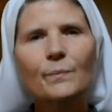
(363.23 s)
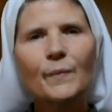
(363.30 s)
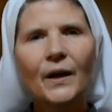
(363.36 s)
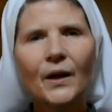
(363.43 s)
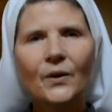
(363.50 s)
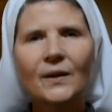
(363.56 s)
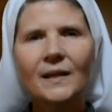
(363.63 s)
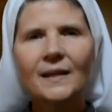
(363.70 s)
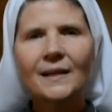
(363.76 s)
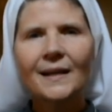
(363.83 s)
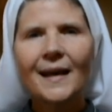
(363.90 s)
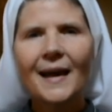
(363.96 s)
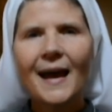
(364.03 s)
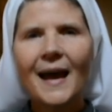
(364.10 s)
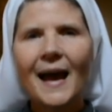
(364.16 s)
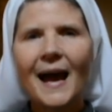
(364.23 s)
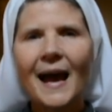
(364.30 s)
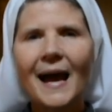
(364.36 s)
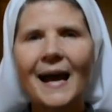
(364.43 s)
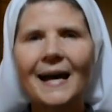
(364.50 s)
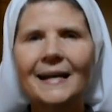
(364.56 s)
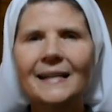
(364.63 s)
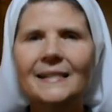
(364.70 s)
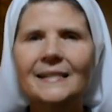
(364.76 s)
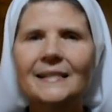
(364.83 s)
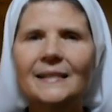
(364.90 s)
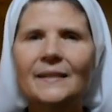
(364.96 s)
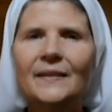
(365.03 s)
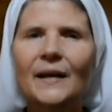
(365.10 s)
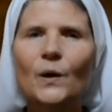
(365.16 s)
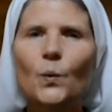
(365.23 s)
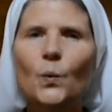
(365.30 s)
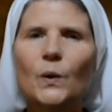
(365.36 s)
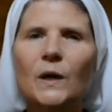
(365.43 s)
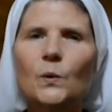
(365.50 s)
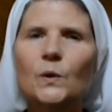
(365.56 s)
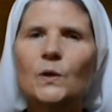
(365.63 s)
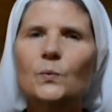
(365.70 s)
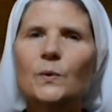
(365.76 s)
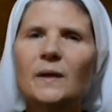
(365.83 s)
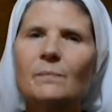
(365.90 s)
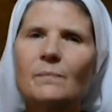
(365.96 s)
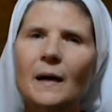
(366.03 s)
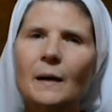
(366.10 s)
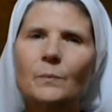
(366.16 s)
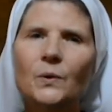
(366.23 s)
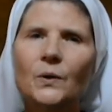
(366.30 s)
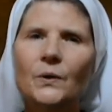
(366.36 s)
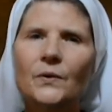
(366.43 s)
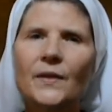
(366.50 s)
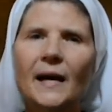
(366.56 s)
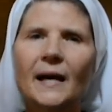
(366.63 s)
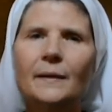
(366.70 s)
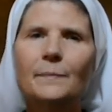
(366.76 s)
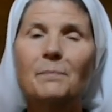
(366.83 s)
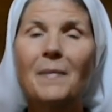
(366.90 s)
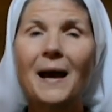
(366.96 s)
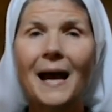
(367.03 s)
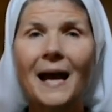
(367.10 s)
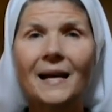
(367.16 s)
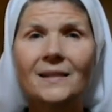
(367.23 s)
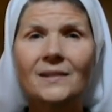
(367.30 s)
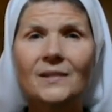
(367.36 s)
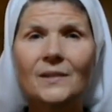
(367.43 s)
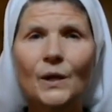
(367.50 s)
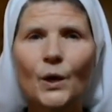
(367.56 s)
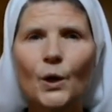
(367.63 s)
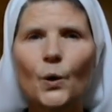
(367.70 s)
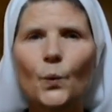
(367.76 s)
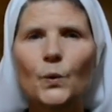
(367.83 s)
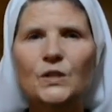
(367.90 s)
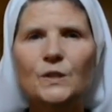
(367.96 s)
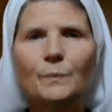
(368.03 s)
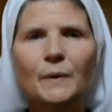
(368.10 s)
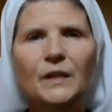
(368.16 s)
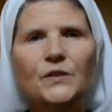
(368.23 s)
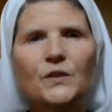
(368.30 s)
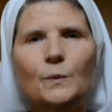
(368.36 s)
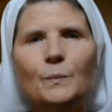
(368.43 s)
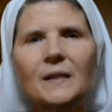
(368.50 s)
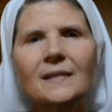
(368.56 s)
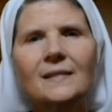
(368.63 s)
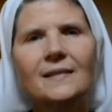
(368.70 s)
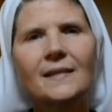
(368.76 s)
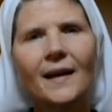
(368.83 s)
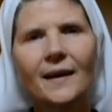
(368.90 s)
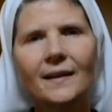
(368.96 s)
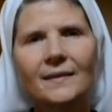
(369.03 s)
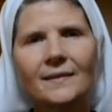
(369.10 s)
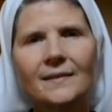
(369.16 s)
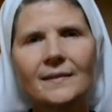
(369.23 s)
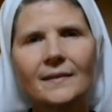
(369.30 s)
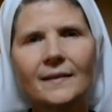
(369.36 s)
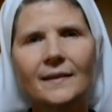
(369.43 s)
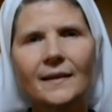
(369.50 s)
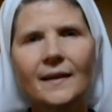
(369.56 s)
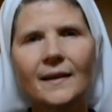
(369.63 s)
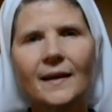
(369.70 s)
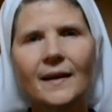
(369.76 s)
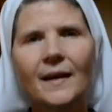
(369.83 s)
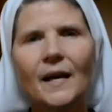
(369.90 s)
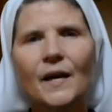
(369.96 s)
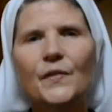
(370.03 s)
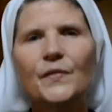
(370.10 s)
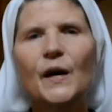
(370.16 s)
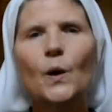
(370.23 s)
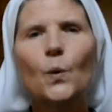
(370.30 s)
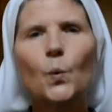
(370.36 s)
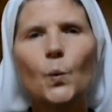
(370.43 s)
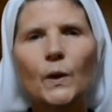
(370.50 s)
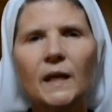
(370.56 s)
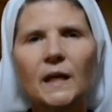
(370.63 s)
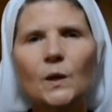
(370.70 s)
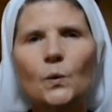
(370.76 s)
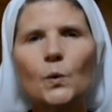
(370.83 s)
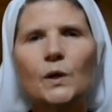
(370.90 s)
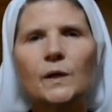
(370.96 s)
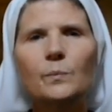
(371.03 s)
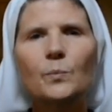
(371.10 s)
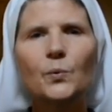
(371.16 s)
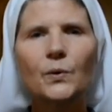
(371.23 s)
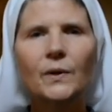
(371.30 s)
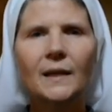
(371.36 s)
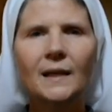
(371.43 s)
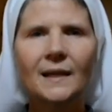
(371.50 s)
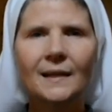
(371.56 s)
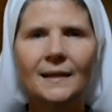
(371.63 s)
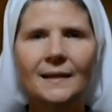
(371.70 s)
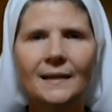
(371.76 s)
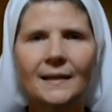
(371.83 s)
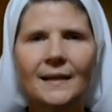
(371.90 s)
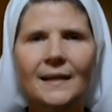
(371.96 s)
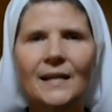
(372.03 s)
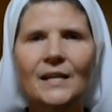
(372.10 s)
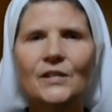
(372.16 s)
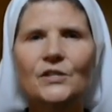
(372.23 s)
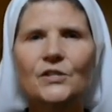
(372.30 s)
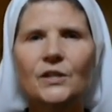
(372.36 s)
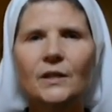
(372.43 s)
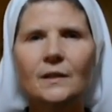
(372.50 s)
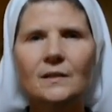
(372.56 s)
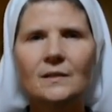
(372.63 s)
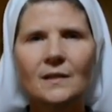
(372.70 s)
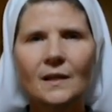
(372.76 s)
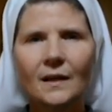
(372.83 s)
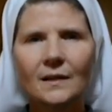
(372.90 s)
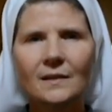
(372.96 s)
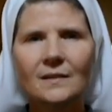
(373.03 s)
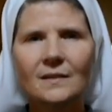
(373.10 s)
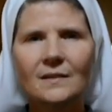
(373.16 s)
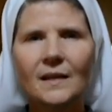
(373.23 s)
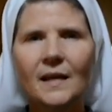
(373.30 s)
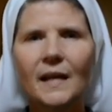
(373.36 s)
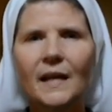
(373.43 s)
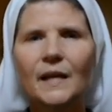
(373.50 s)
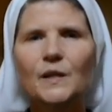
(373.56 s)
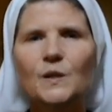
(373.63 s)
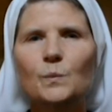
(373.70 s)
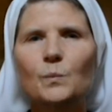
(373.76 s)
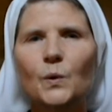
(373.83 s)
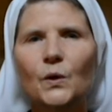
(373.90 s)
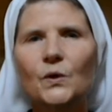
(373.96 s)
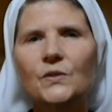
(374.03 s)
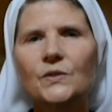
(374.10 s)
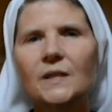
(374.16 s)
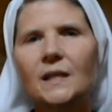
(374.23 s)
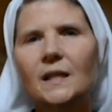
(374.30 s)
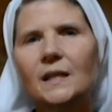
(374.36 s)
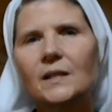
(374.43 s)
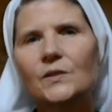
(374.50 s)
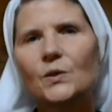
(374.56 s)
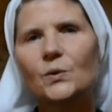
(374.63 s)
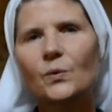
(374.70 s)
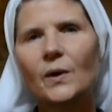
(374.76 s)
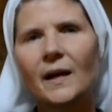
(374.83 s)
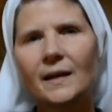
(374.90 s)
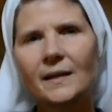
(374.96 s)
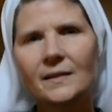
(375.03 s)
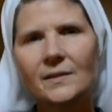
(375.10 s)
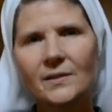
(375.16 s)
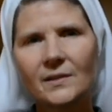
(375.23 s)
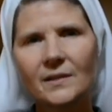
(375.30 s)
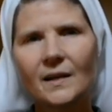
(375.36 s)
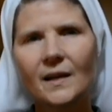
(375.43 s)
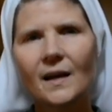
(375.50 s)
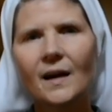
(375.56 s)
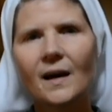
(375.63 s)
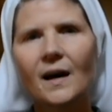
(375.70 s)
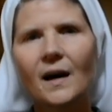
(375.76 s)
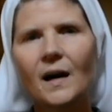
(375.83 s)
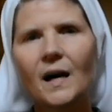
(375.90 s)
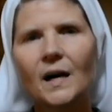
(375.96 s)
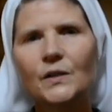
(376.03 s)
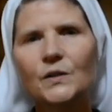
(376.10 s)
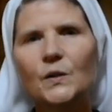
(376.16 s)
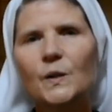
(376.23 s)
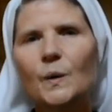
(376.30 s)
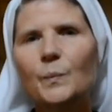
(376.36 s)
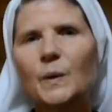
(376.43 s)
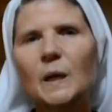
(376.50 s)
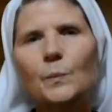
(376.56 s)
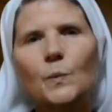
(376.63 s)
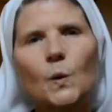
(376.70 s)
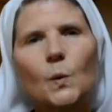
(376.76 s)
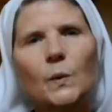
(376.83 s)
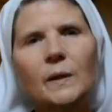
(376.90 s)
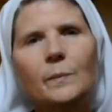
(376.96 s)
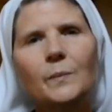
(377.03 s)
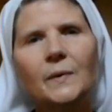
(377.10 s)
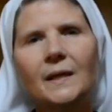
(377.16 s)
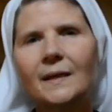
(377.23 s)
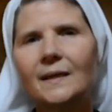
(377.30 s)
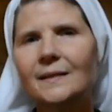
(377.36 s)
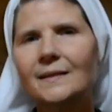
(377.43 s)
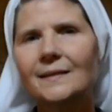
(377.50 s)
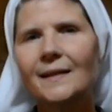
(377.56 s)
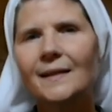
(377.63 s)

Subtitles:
Mary, and that we would remember that Mass, which means to be sent, that we would bring Jesus, his mercy, his grace, to the people we meet,